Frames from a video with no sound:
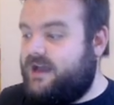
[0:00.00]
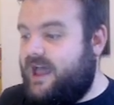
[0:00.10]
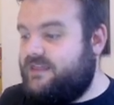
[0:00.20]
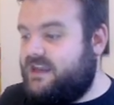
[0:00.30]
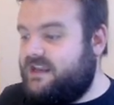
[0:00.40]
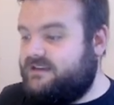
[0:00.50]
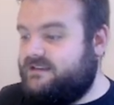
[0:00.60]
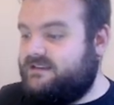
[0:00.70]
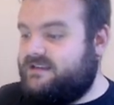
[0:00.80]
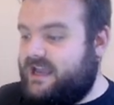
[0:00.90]
and then it
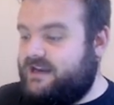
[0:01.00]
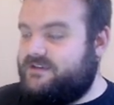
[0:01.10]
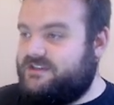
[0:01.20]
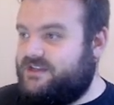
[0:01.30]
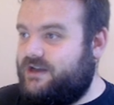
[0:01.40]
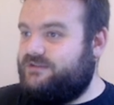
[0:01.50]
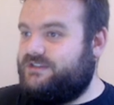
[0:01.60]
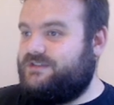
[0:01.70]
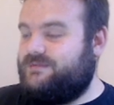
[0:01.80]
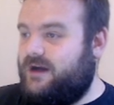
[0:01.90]
kind of just
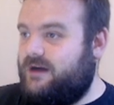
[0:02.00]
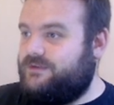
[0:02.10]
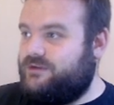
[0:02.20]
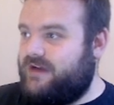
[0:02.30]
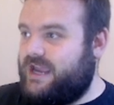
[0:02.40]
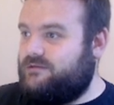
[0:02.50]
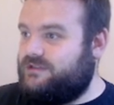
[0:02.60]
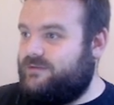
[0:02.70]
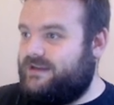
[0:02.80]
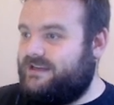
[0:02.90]
goes off the
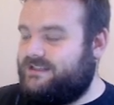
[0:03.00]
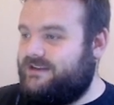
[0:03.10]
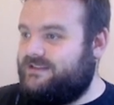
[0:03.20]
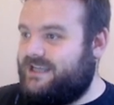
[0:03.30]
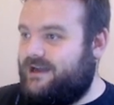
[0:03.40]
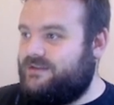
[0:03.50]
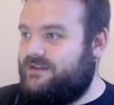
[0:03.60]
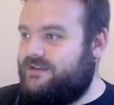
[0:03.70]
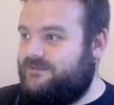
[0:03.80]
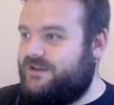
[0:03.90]
rails when it turns out
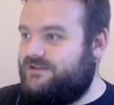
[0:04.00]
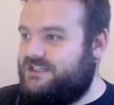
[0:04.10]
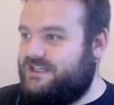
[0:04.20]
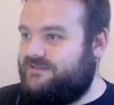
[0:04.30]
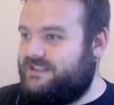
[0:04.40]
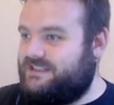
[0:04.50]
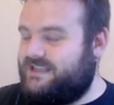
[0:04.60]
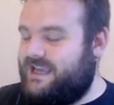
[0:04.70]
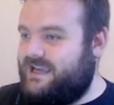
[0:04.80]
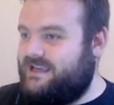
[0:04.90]
that the Fugitive is
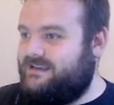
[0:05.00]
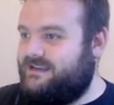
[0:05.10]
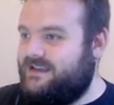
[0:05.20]
a